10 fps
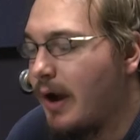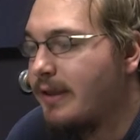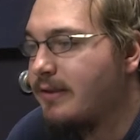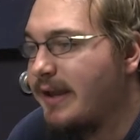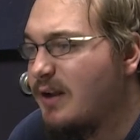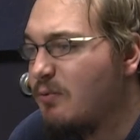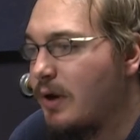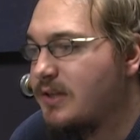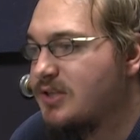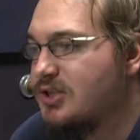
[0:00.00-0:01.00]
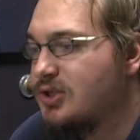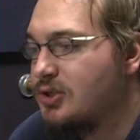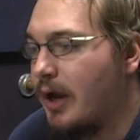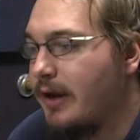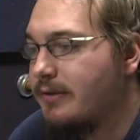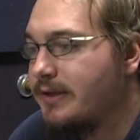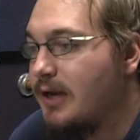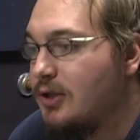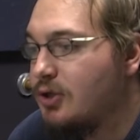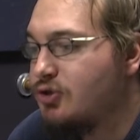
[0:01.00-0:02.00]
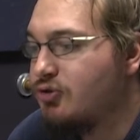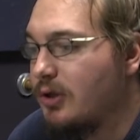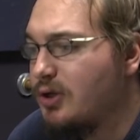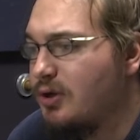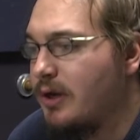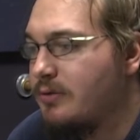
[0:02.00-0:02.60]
I like it when it's like the trailer.